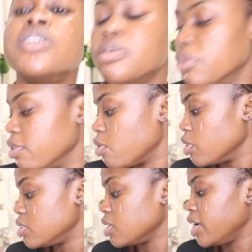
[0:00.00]
But of
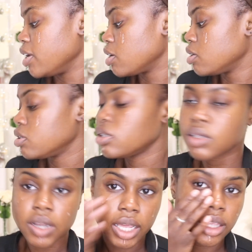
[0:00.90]
course, like,
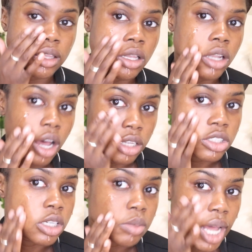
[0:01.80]
I think the
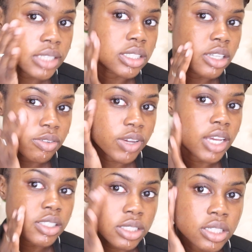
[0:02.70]
long-term lasting
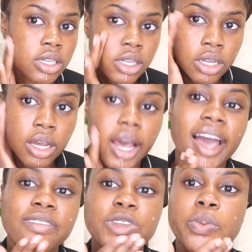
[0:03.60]
effects, I
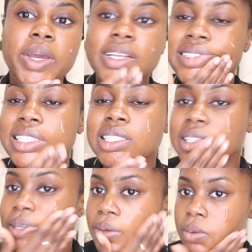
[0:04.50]
have to wait to
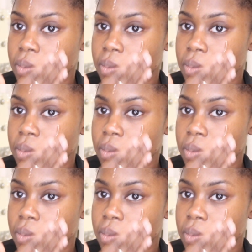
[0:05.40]
see.